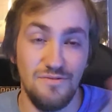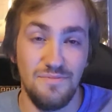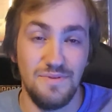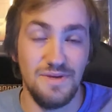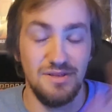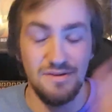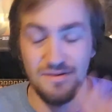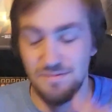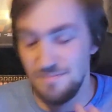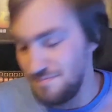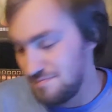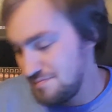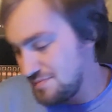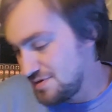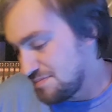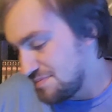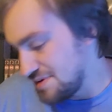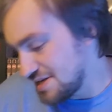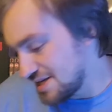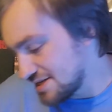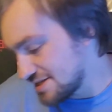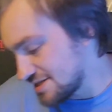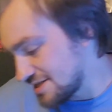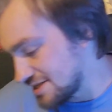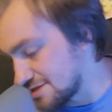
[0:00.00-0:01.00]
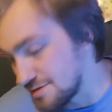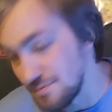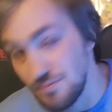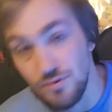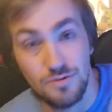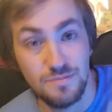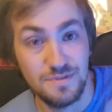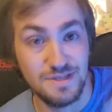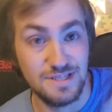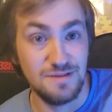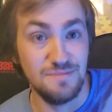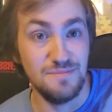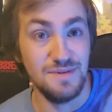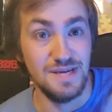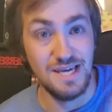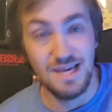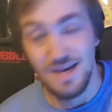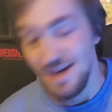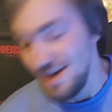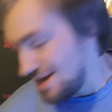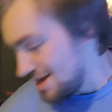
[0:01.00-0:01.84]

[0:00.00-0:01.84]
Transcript: be the biggest disappointment to me.